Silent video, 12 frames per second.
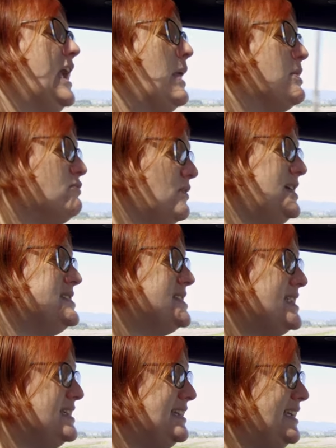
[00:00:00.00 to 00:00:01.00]
And the
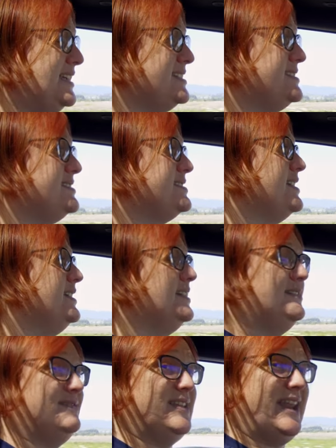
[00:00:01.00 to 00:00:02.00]
reason is
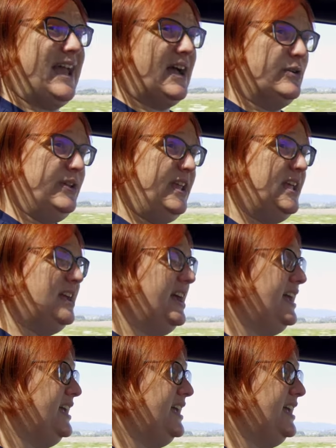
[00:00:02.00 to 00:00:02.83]
that out here